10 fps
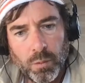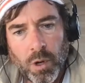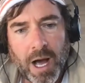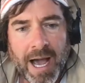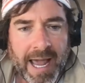
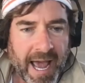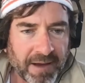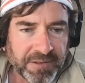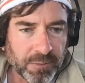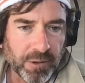Well, I
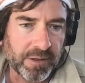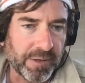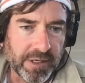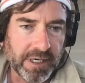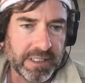have to work
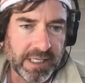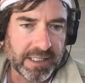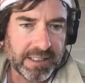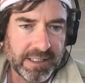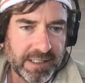with
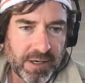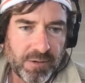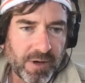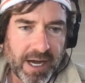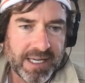architects,
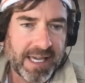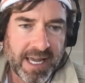so no, I, I